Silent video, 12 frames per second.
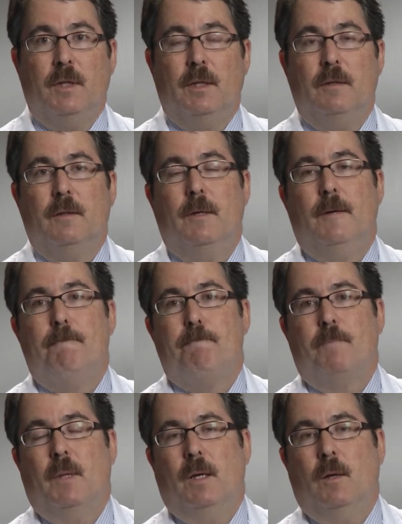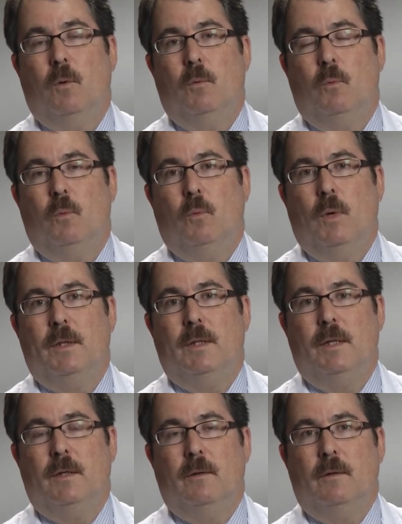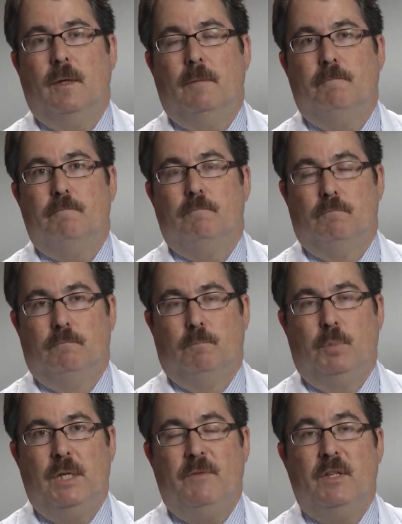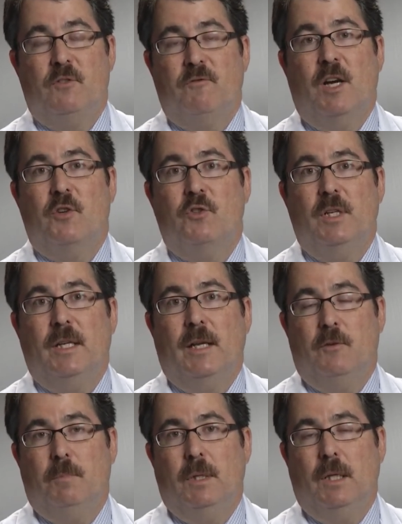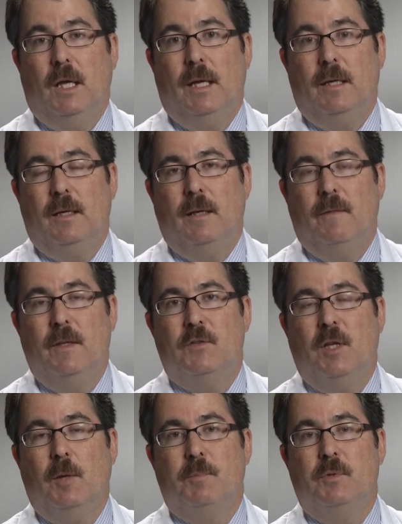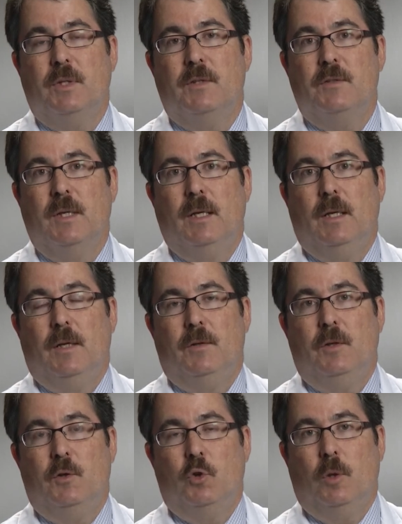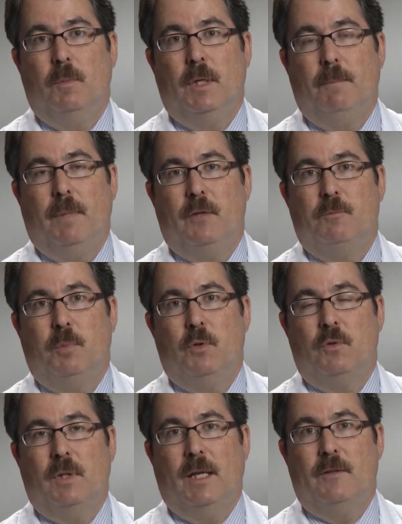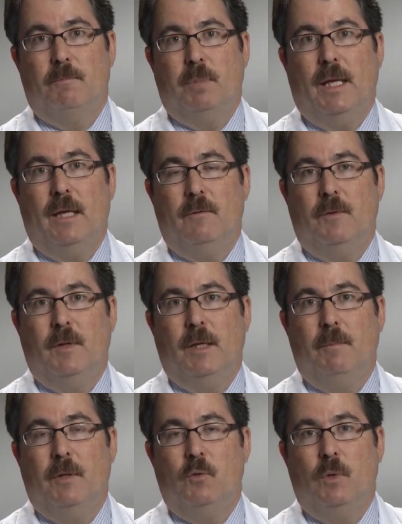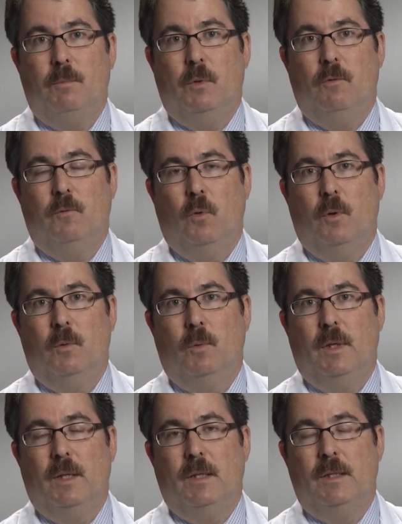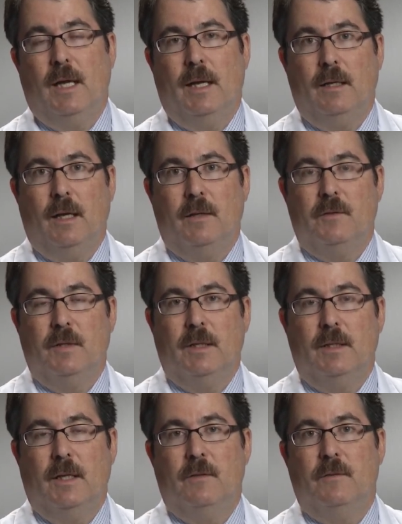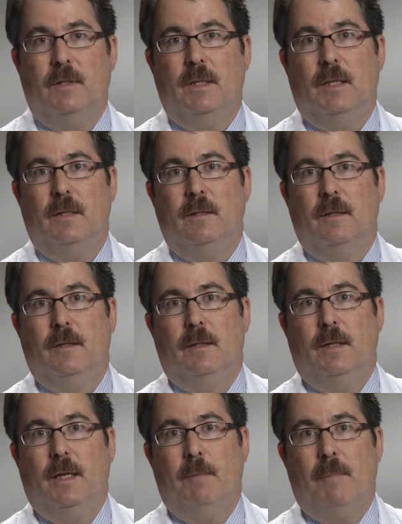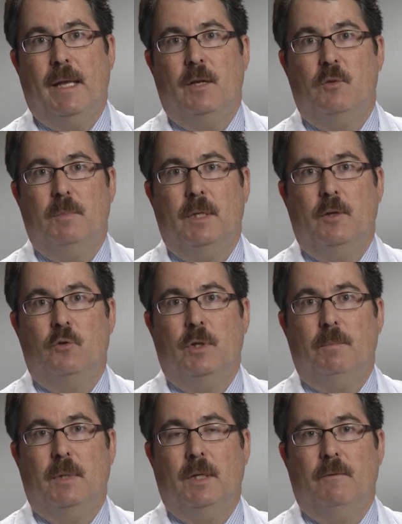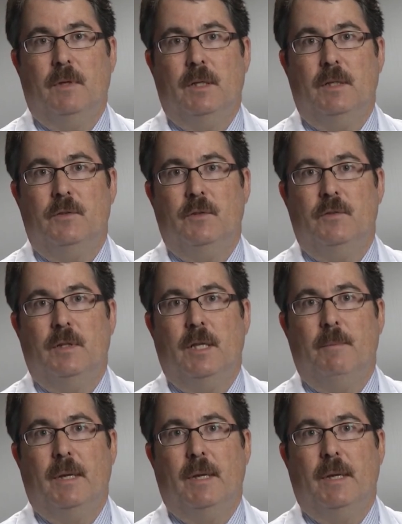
and uh, what their uh, previous functioning has been like. And this helps us to determine a best personalized plan for them as we move forward with diagnostic testing and, and management and treatment of conditions that they